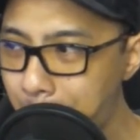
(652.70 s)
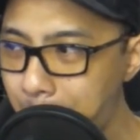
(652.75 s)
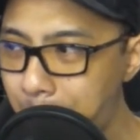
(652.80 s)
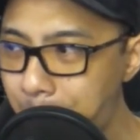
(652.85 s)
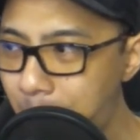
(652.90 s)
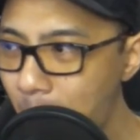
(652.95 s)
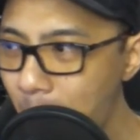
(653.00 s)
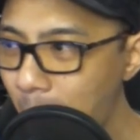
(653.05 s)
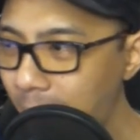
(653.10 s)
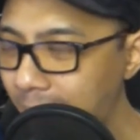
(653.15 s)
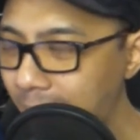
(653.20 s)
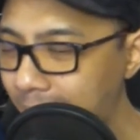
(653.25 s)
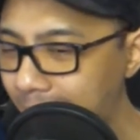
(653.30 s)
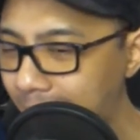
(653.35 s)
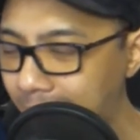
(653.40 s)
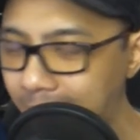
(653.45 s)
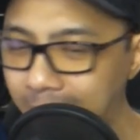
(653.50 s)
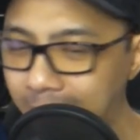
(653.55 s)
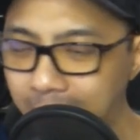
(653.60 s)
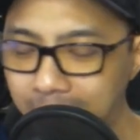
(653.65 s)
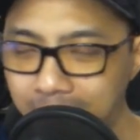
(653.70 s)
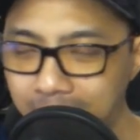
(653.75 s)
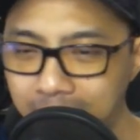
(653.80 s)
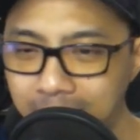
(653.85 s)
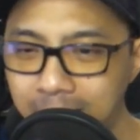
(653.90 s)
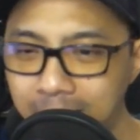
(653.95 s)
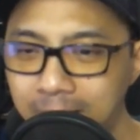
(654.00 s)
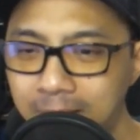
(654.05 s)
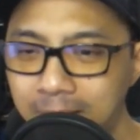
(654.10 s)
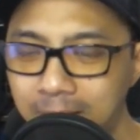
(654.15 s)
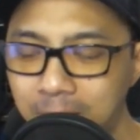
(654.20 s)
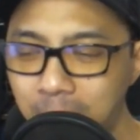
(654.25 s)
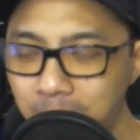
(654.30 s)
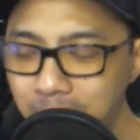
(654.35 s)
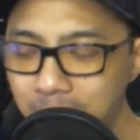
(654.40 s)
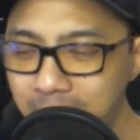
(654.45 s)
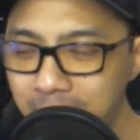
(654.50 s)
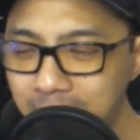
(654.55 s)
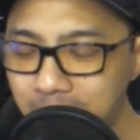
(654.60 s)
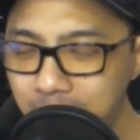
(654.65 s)
boy, no
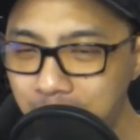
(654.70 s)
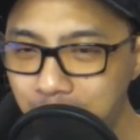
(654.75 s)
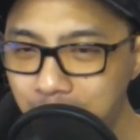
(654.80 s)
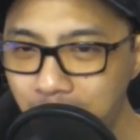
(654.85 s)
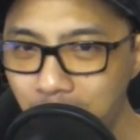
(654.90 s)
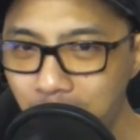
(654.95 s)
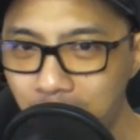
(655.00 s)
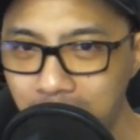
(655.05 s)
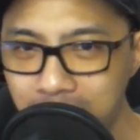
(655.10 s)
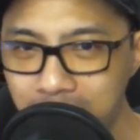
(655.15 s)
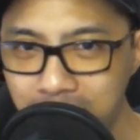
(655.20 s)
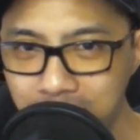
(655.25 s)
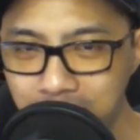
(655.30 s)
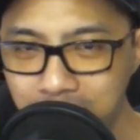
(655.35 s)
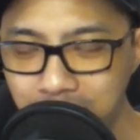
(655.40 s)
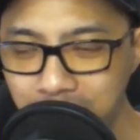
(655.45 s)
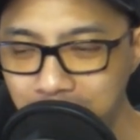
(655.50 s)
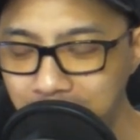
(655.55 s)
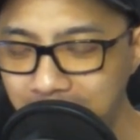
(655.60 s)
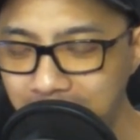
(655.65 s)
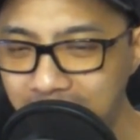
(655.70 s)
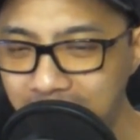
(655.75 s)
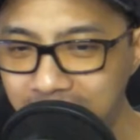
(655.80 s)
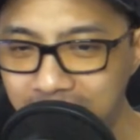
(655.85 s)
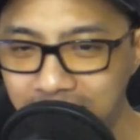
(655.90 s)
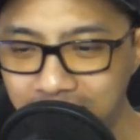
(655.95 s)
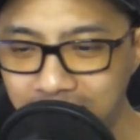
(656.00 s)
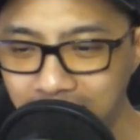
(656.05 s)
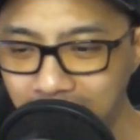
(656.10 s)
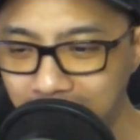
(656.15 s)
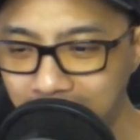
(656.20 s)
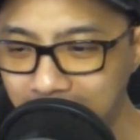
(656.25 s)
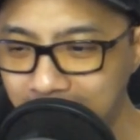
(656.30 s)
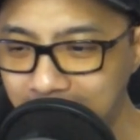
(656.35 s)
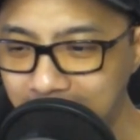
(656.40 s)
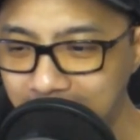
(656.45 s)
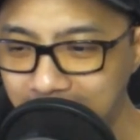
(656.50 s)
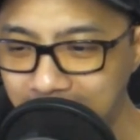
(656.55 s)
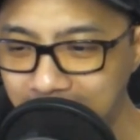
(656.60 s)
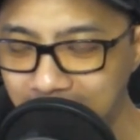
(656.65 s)
wonder people want dental
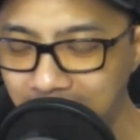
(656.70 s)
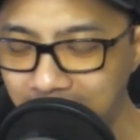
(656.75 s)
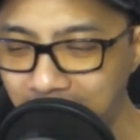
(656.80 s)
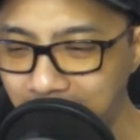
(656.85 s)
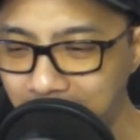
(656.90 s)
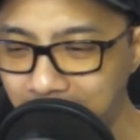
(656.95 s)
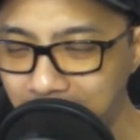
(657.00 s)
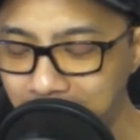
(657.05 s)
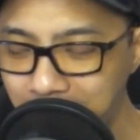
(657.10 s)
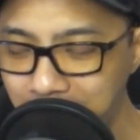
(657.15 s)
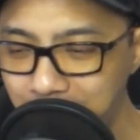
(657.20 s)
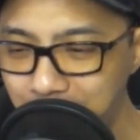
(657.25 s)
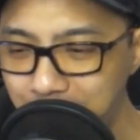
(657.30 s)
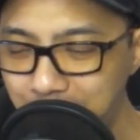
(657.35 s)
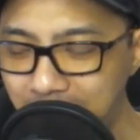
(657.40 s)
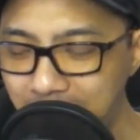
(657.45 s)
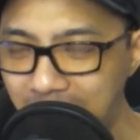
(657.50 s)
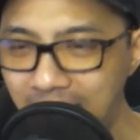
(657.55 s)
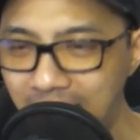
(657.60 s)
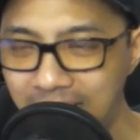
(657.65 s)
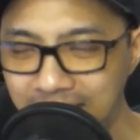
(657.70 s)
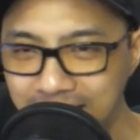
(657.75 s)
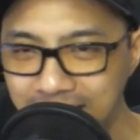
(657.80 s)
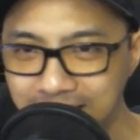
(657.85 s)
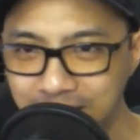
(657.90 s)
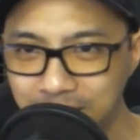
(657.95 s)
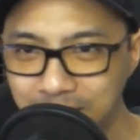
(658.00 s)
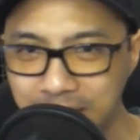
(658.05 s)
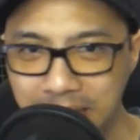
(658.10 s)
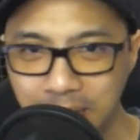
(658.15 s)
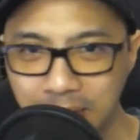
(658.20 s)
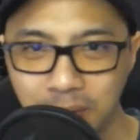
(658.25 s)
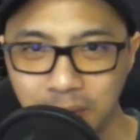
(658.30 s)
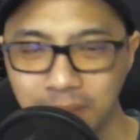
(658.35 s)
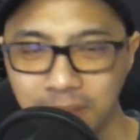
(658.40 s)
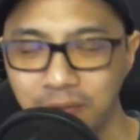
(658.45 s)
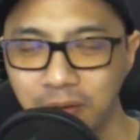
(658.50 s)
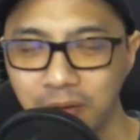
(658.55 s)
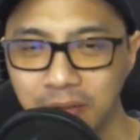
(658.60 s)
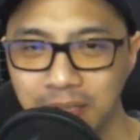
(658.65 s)
in their plans when they
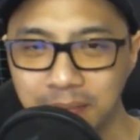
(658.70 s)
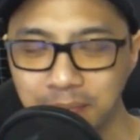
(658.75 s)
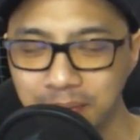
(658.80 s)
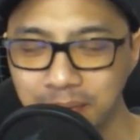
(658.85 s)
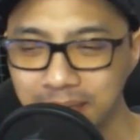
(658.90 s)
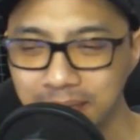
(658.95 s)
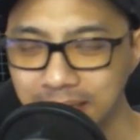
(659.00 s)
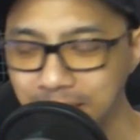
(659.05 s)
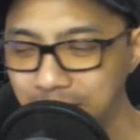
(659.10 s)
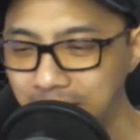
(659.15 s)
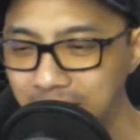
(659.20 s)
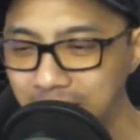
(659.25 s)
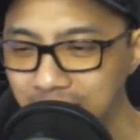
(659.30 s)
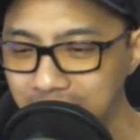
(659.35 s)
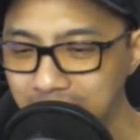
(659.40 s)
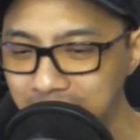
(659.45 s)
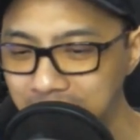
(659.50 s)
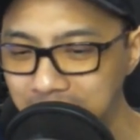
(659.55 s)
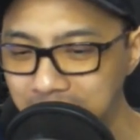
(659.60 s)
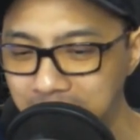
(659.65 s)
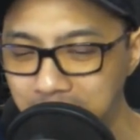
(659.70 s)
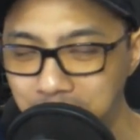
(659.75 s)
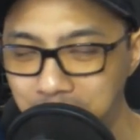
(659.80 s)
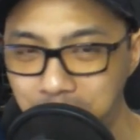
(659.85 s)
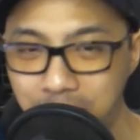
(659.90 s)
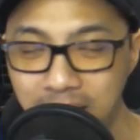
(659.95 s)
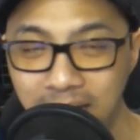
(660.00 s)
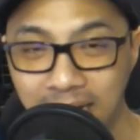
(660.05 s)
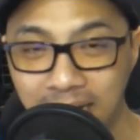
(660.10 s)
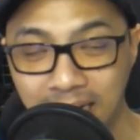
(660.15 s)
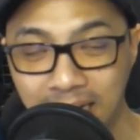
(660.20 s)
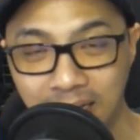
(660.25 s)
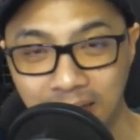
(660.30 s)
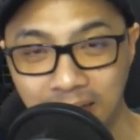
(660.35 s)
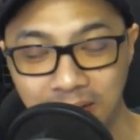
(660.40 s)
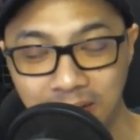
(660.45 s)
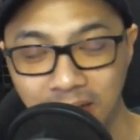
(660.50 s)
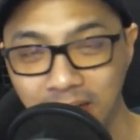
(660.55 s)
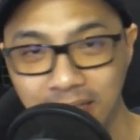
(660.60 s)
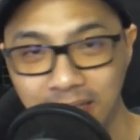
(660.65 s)
work for a company, because the bill I
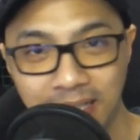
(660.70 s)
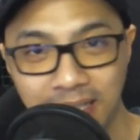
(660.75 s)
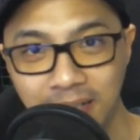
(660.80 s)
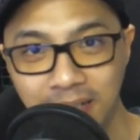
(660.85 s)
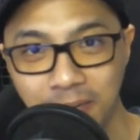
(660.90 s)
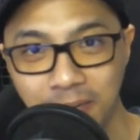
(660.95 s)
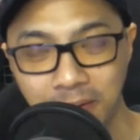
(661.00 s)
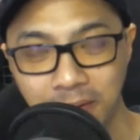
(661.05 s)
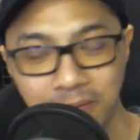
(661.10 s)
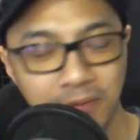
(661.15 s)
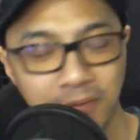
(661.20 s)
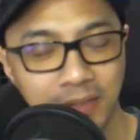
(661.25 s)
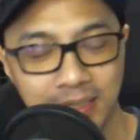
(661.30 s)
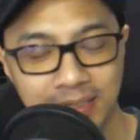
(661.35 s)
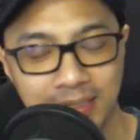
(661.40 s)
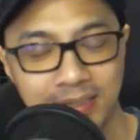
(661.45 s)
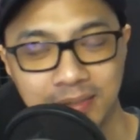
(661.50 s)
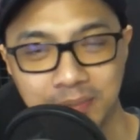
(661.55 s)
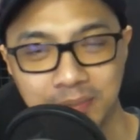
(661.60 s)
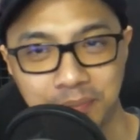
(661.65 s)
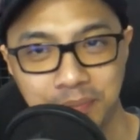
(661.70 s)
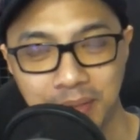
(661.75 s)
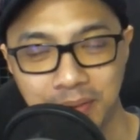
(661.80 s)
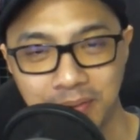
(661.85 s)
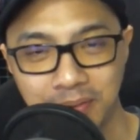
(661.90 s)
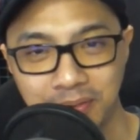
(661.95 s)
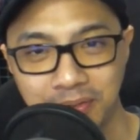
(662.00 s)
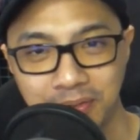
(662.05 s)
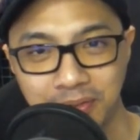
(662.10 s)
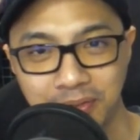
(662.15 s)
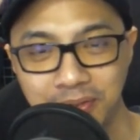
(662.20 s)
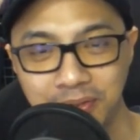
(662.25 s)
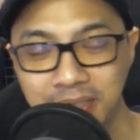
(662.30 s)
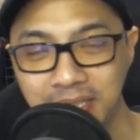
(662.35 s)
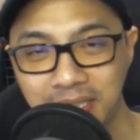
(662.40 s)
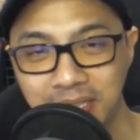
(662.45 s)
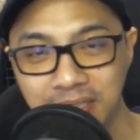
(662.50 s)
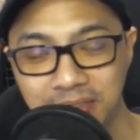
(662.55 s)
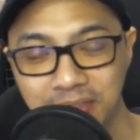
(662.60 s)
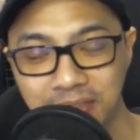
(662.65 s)
got hit was about
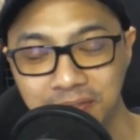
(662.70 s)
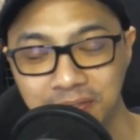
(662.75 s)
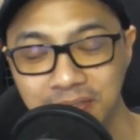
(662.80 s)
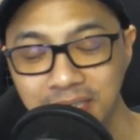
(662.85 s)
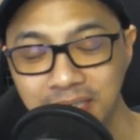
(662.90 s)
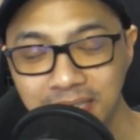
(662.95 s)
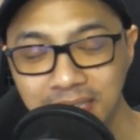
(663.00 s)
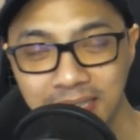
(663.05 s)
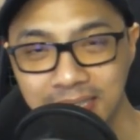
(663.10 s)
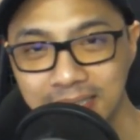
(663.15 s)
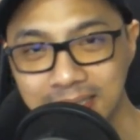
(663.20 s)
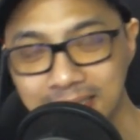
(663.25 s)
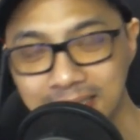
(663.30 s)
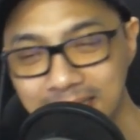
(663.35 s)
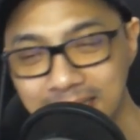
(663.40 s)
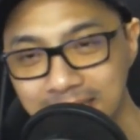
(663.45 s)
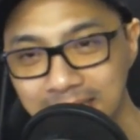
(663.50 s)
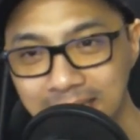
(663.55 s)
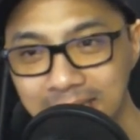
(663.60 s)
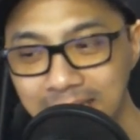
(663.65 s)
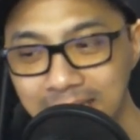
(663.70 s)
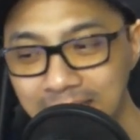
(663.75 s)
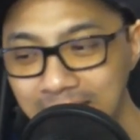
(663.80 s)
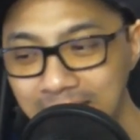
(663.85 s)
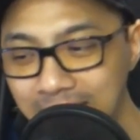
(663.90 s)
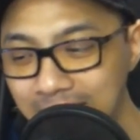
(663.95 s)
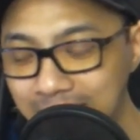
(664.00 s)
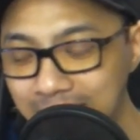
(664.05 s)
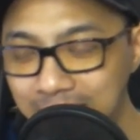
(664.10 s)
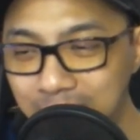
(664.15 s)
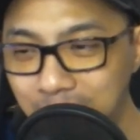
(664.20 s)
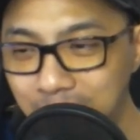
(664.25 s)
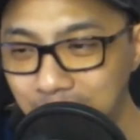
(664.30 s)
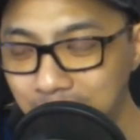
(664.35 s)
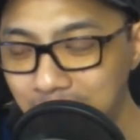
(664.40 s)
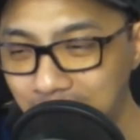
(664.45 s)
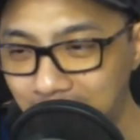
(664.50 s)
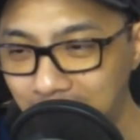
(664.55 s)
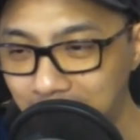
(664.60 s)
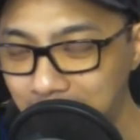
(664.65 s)
300 ringgit.
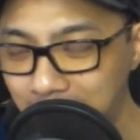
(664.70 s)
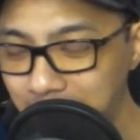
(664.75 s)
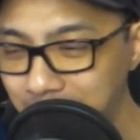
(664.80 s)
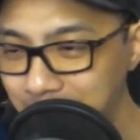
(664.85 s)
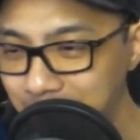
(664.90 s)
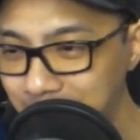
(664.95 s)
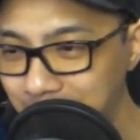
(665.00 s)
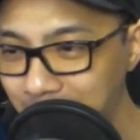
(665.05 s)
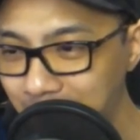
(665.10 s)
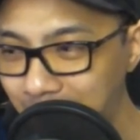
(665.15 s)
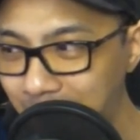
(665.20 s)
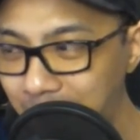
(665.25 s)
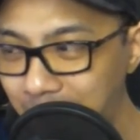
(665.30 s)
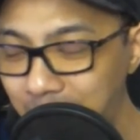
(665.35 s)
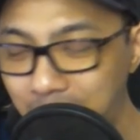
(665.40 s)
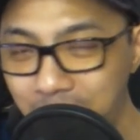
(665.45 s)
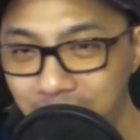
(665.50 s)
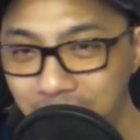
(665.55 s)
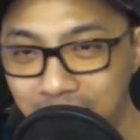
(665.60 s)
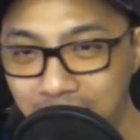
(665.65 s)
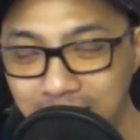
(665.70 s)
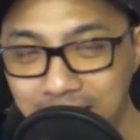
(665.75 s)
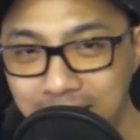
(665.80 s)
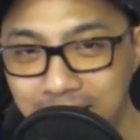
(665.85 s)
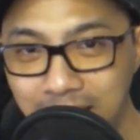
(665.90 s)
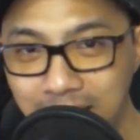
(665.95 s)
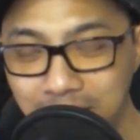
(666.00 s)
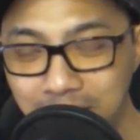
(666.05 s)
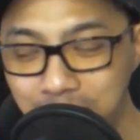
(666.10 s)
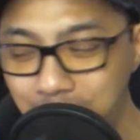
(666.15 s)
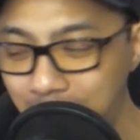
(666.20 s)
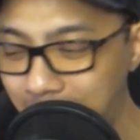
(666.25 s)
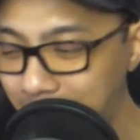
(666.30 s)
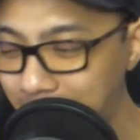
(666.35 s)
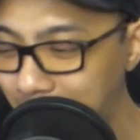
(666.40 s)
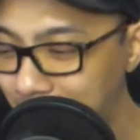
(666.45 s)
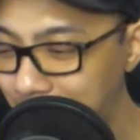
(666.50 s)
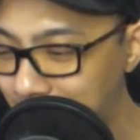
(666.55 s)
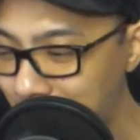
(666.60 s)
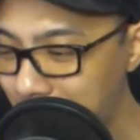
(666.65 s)
So, if you divided that by
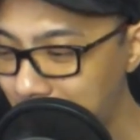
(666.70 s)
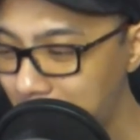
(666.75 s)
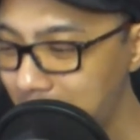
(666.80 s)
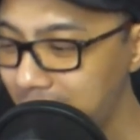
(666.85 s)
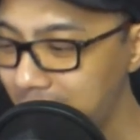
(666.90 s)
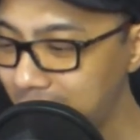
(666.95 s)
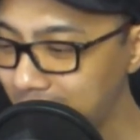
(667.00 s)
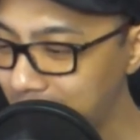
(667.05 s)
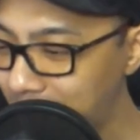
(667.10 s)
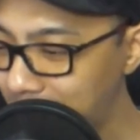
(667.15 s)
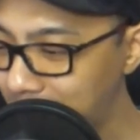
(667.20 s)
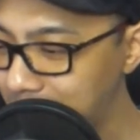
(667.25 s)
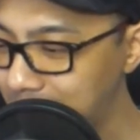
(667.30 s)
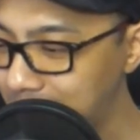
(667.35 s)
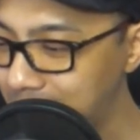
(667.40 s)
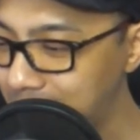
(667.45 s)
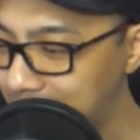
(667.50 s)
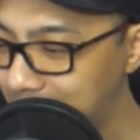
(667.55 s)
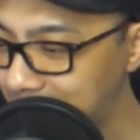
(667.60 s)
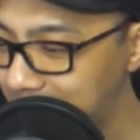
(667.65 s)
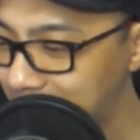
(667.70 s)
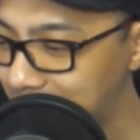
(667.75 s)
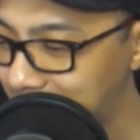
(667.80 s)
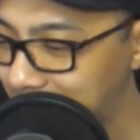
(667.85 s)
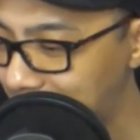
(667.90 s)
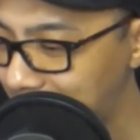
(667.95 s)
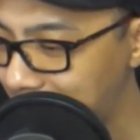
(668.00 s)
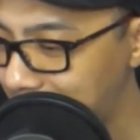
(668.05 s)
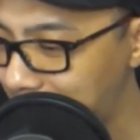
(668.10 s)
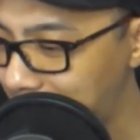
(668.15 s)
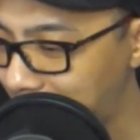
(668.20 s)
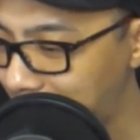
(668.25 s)
your American dollars, let's just say by